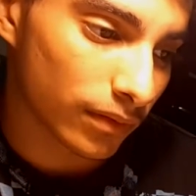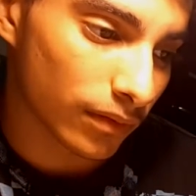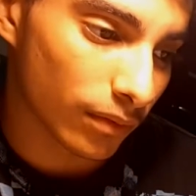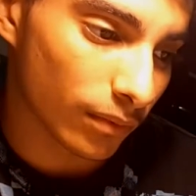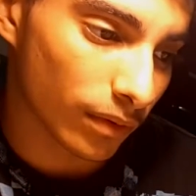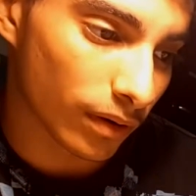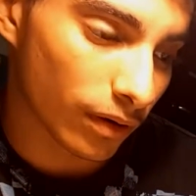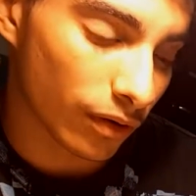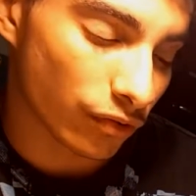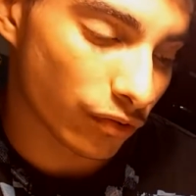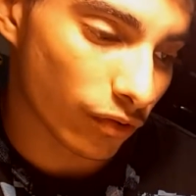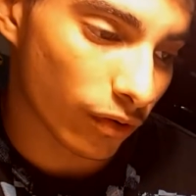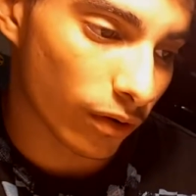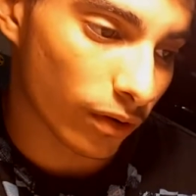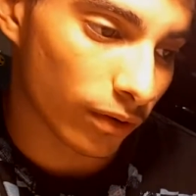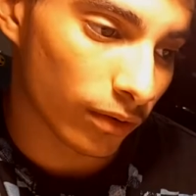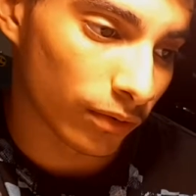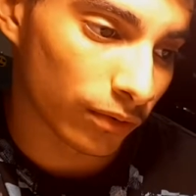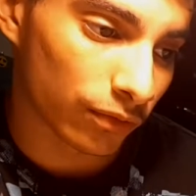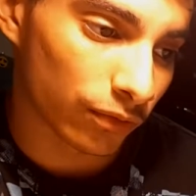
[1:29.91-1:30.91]
Then we're going to
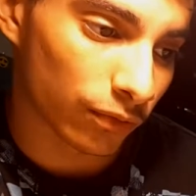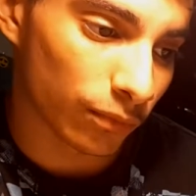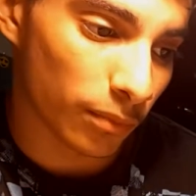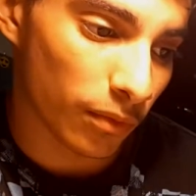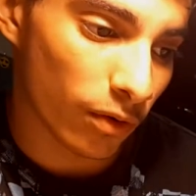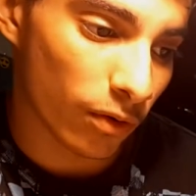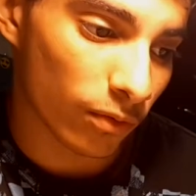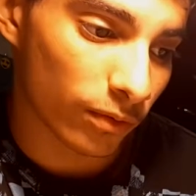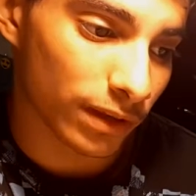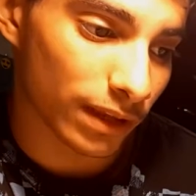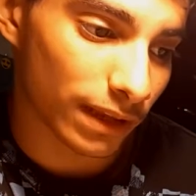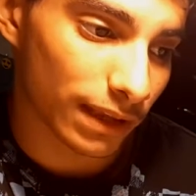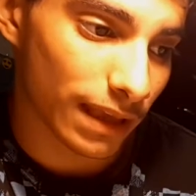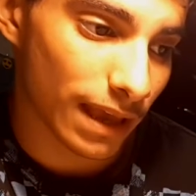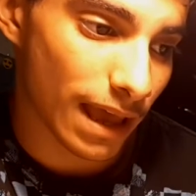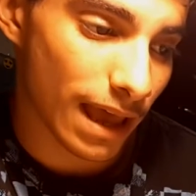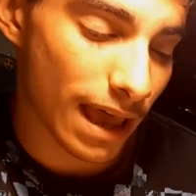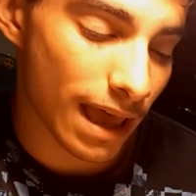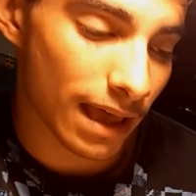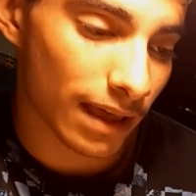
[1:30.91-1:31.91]
draw smoke and
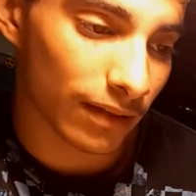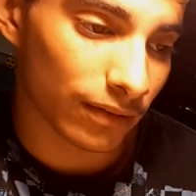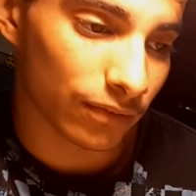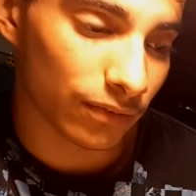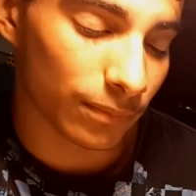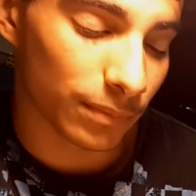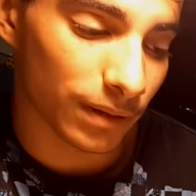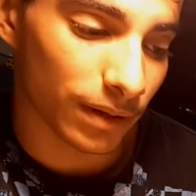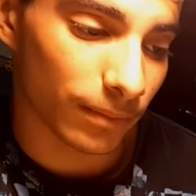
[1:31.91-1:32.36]
gas